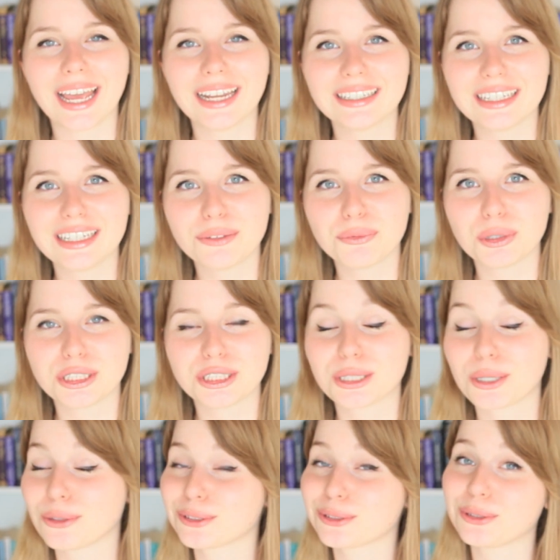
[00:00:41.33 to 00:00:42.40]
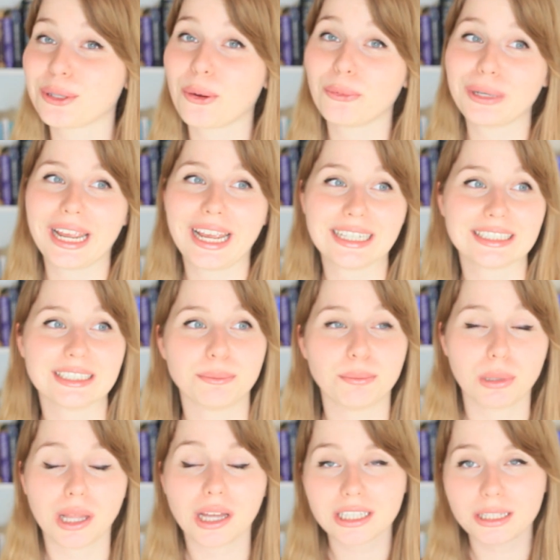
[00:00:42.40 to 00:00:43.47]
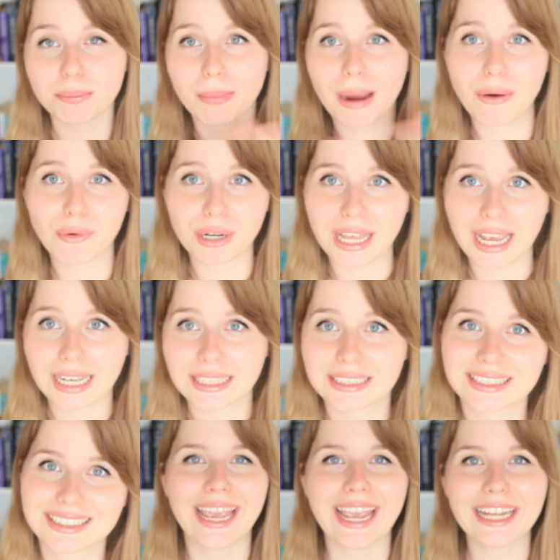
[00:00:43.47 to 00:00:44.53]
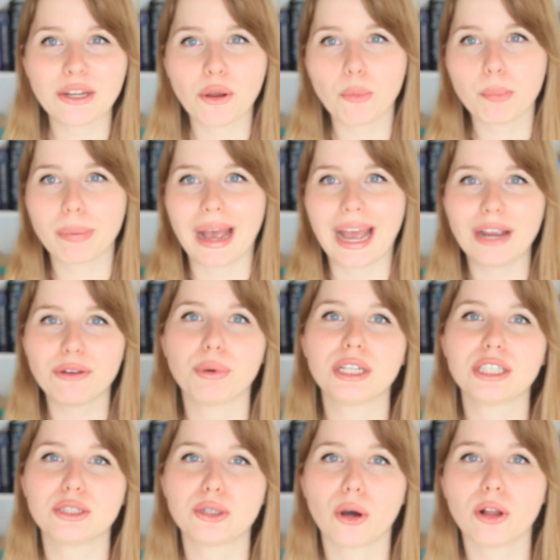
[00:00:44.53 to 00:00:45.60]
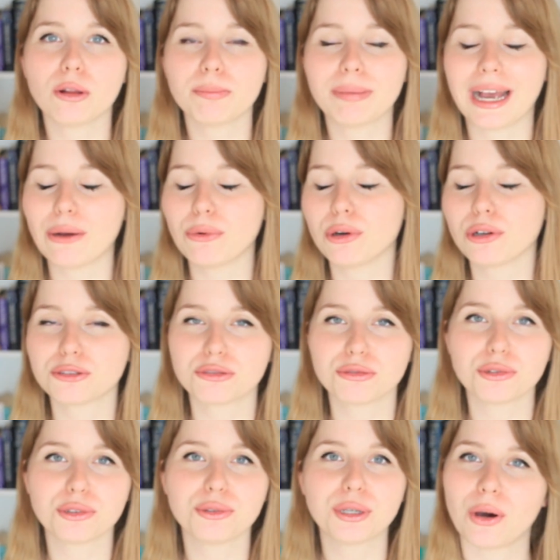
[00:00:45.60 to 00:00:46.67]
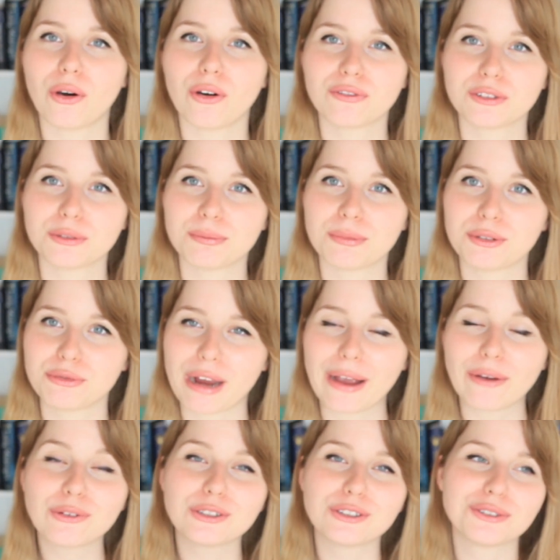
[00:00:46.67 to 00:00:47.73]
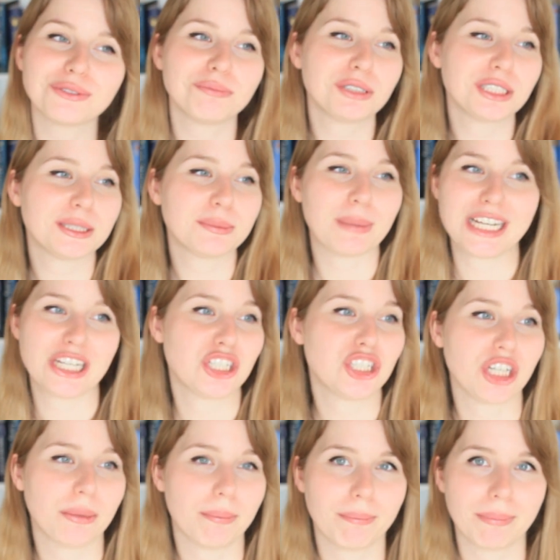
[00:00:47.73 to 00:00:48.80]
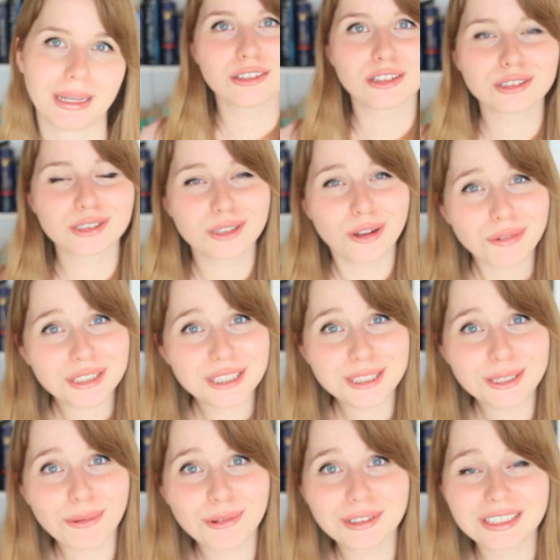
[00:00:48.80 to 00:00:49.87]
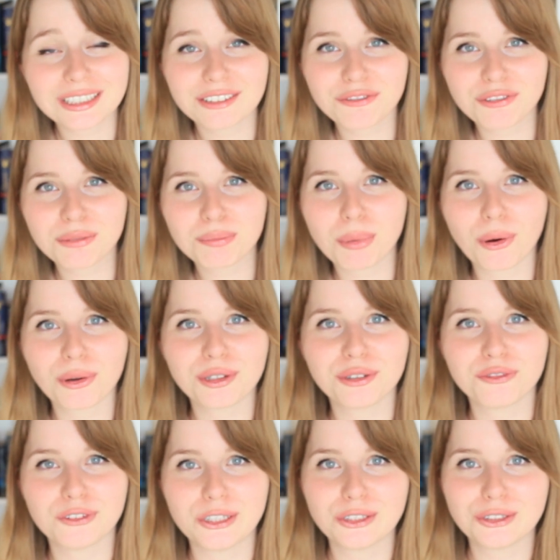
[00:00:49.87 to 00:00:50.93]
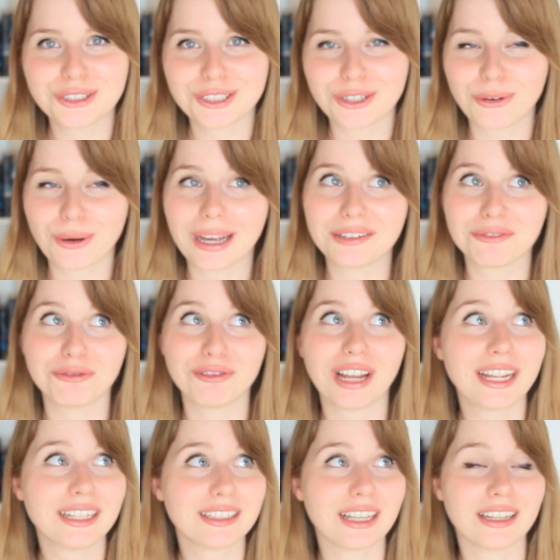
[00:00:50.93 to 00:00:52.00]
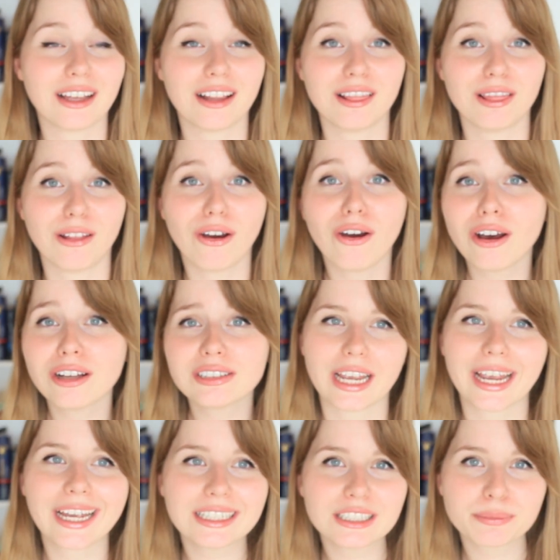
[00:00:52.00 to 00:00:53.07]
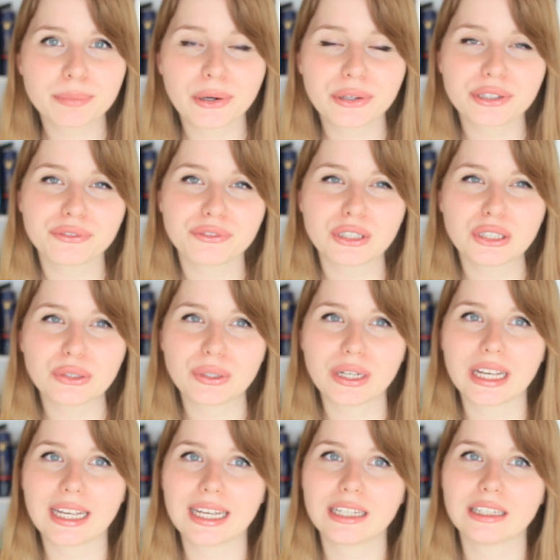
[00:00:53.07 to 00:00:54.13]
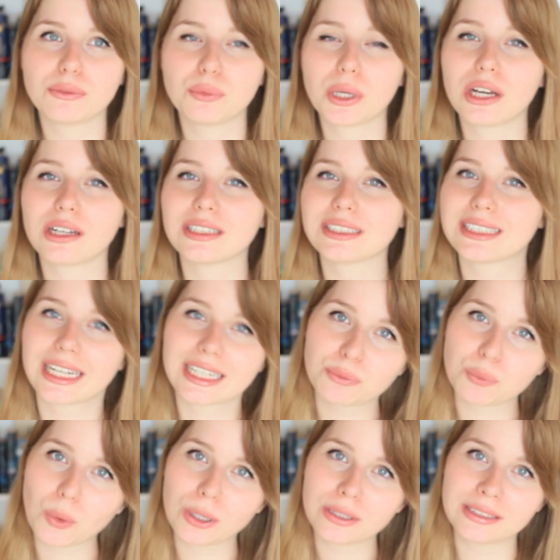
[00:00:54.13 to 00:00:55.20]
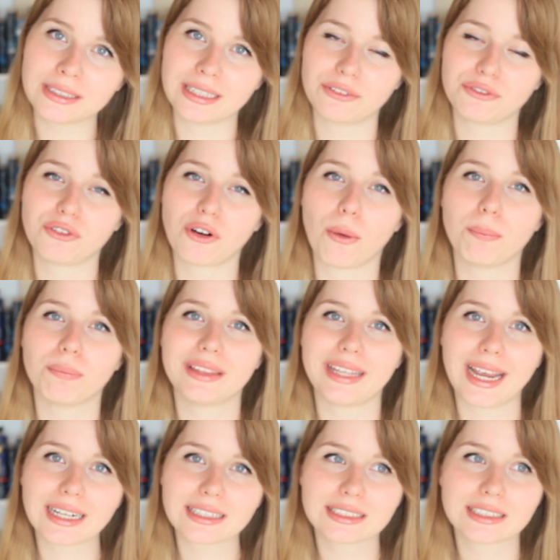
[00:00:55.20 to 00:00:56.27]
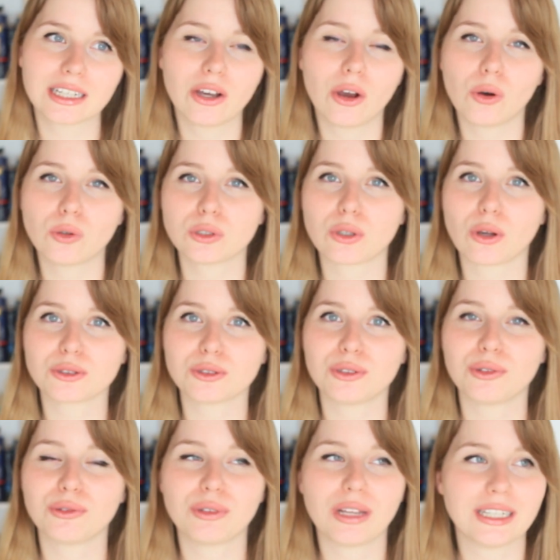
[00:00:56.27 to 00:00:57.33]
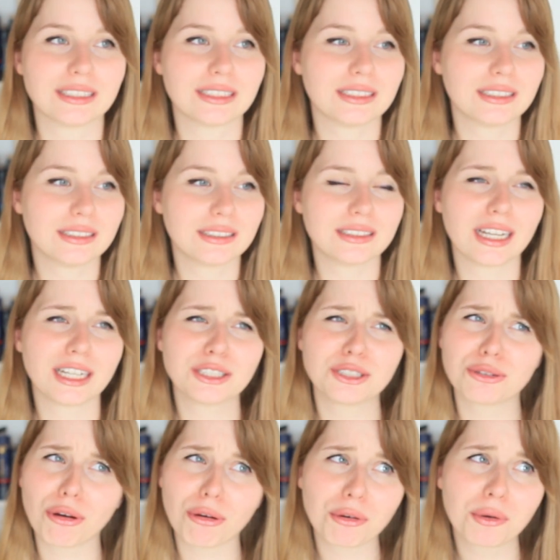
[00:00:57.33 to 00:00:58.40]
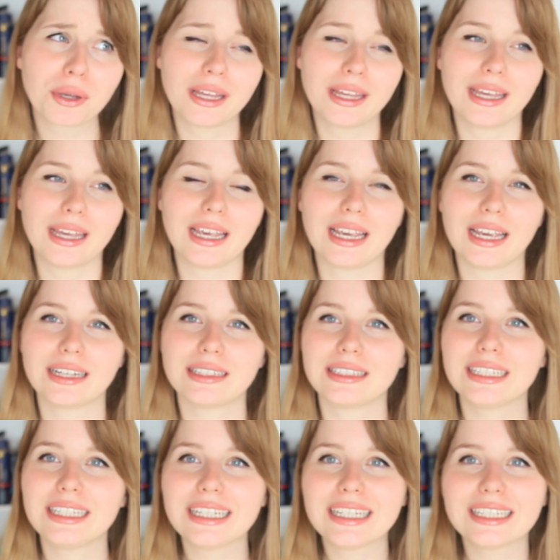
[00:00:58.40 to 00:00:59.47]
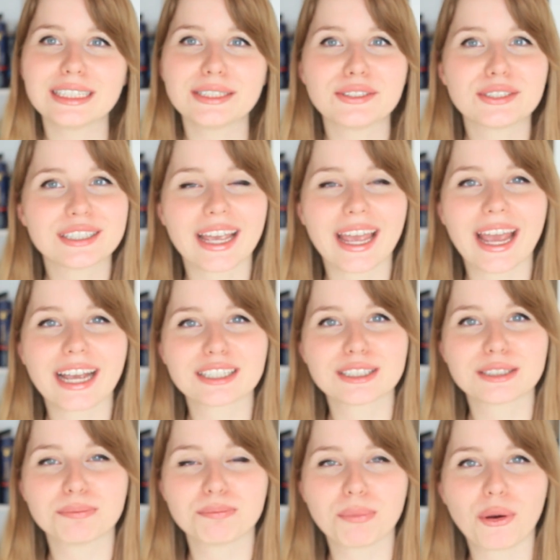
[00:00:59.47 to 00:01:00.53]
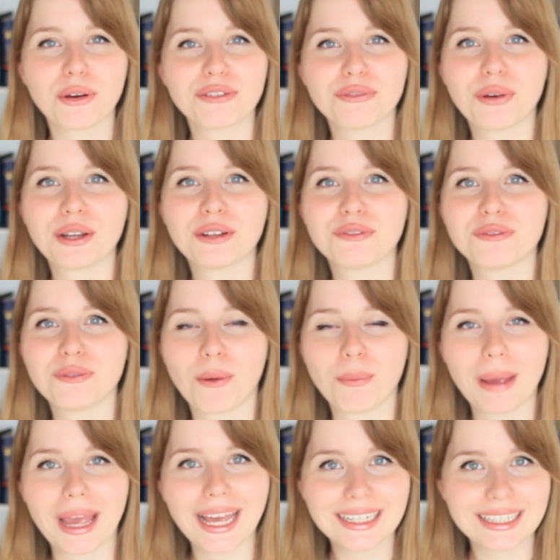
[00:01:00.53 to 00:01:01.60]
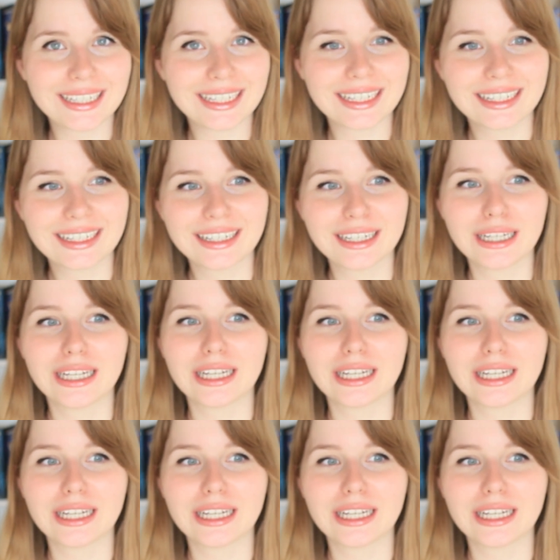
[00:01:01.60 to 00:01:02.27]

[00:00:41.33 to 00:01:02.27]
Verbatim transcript: Andy, which is also known as the Bloody Baroness, and her pirate girl power crew of the Marauder spaceship. The story is told in different point of view, so I like that a lot. Andy's point of view, and we got a second one from Dex, who's also known as Dextro, and he is the ex-boyfriend from Andy.